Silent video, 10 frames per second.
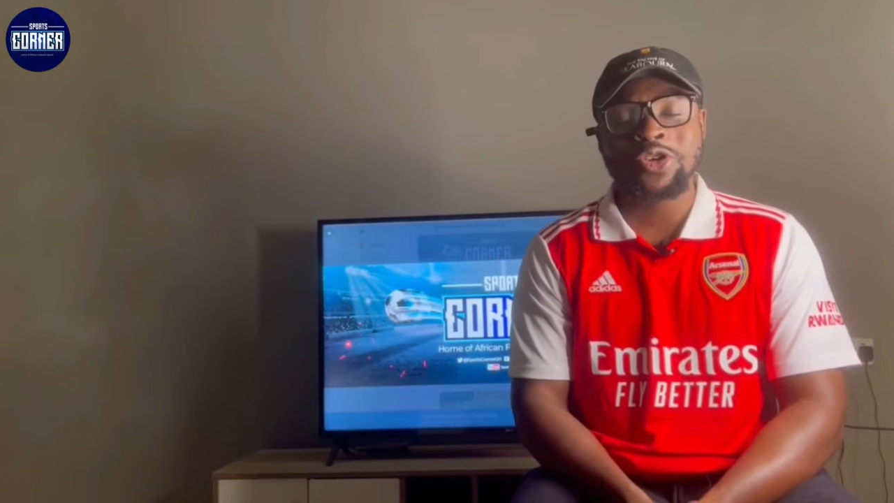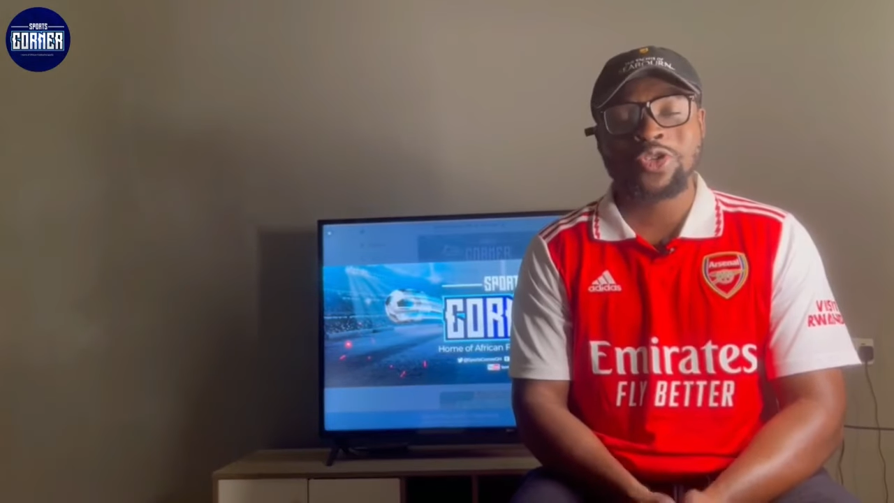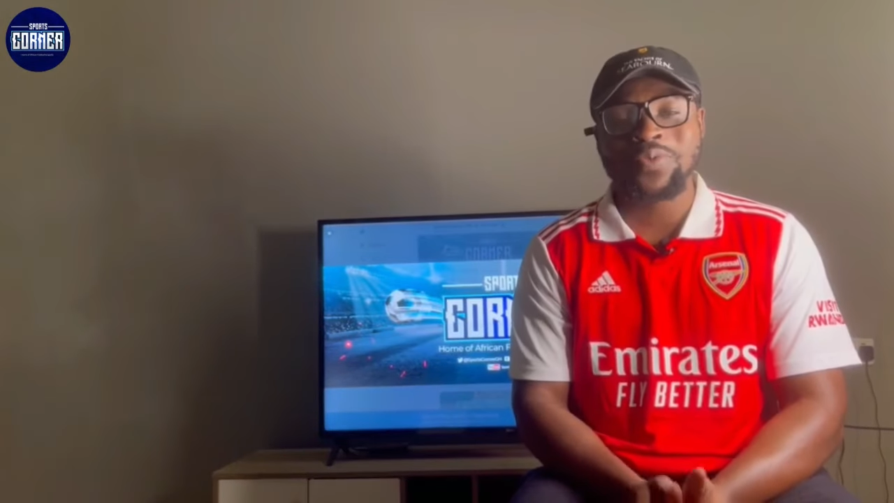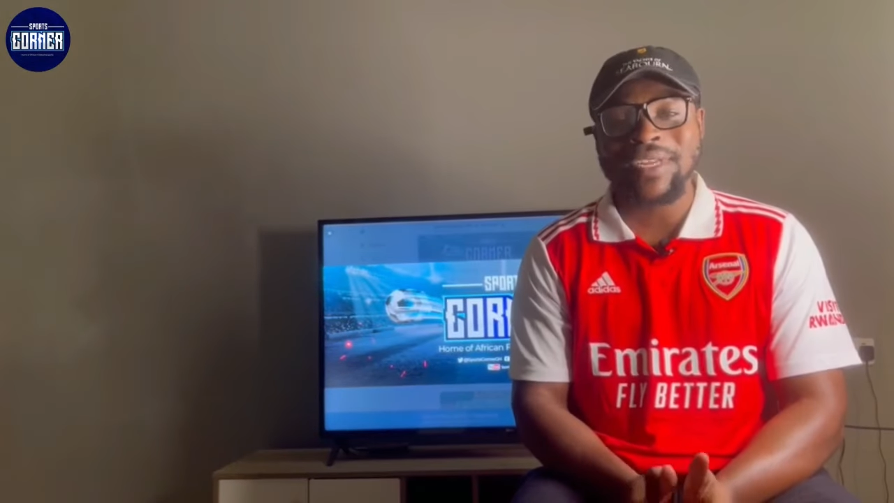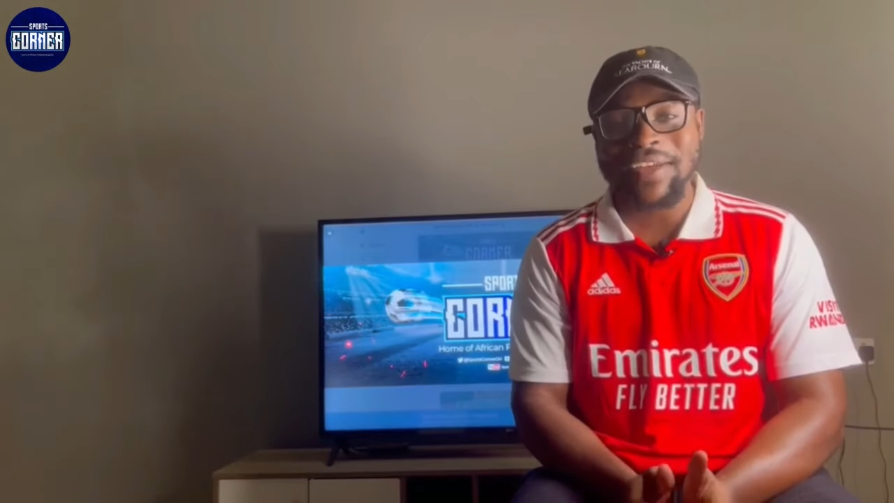
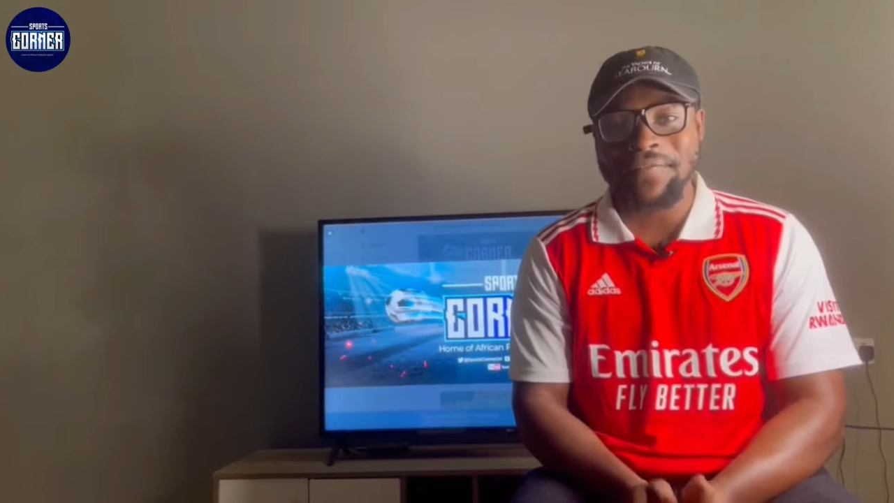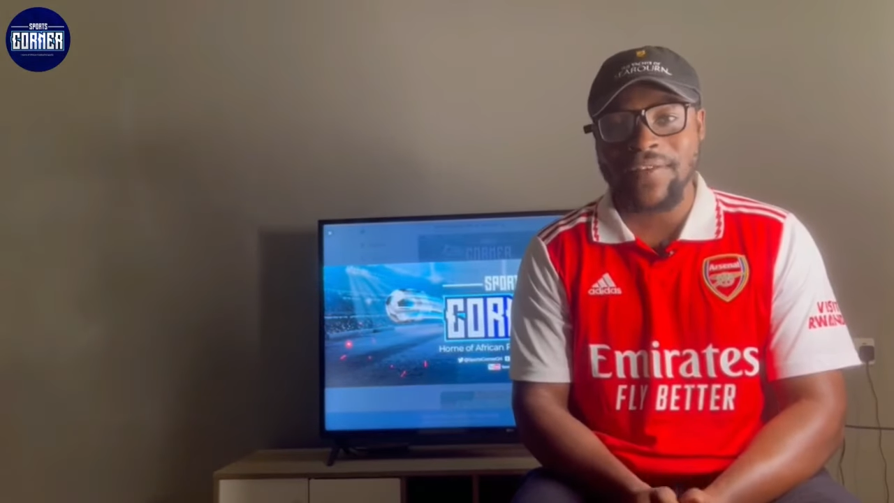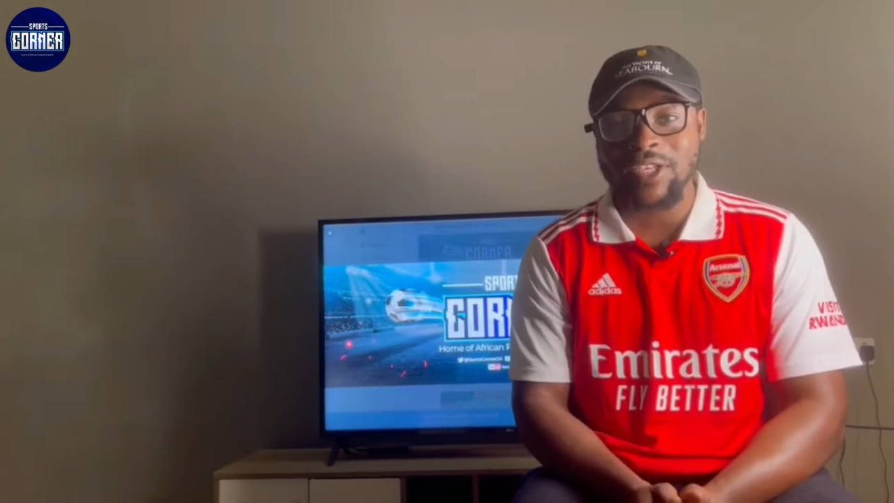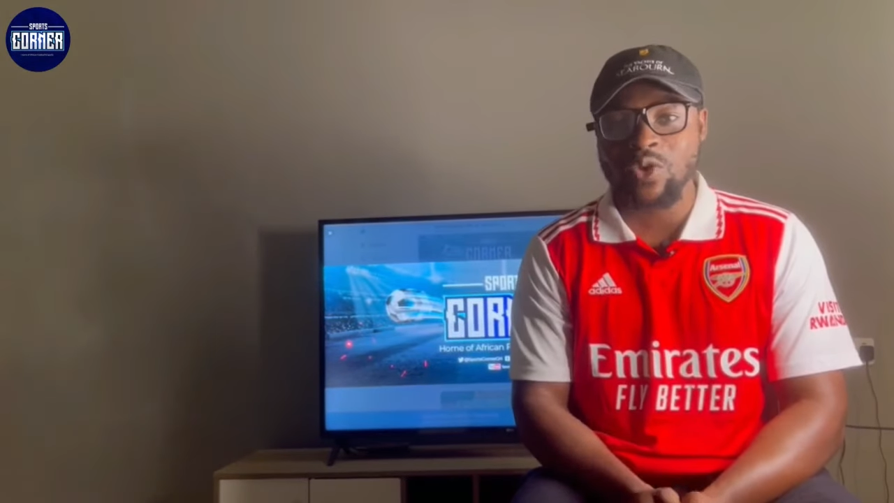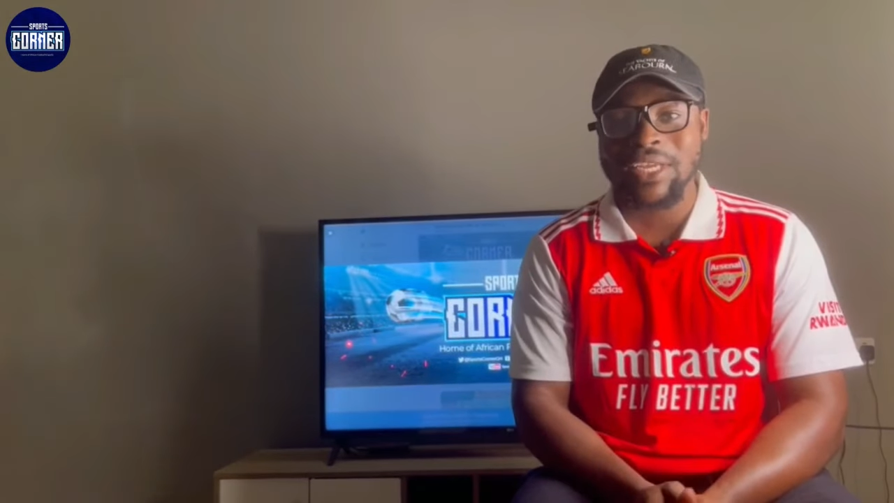to be the first to